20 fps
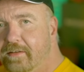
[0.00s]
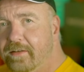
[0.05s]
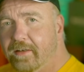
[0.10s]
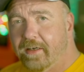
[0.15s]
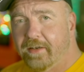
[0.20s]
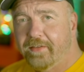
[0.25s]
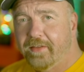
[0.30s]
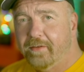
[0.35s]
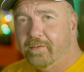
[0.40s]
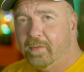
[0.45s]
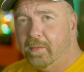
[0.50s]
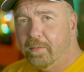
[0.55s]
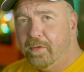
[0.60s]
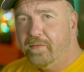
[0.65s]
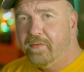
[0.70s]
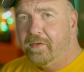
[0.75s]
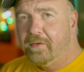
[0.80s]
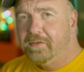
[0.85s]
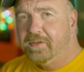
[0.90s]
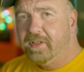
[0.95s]
I then
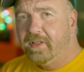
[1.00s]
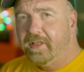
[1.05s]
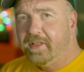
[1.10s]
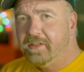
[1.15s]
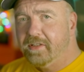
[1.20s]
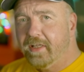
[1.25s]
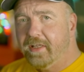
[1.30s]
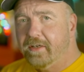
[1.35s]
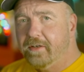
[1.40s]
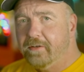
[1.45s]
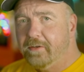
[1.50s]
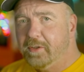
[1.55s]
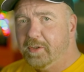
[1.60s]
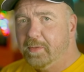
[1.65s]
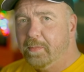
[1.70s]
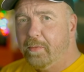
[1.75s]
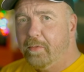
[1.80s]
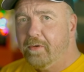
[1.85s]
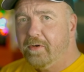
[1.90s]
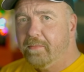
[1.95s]
remove those delays later to
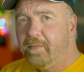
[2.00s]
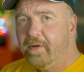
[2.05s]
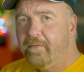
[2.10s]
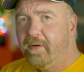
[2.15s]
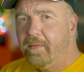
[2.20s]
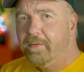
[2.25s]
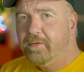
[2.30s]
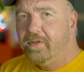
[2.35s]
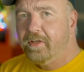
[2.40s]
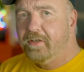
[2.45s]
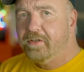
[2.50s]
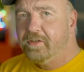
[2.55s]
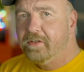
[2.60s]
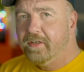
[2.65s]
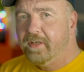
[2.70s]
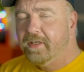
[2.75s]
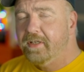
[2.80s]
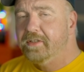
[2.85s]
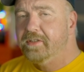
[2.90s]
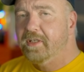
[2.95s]
support my reputation
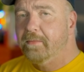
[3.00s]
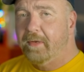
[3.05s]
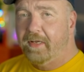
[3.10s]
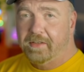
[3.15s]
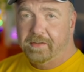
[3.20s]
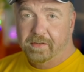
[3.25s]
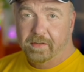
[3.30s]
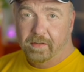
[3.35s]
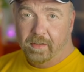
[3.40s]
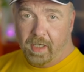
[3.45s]
as a master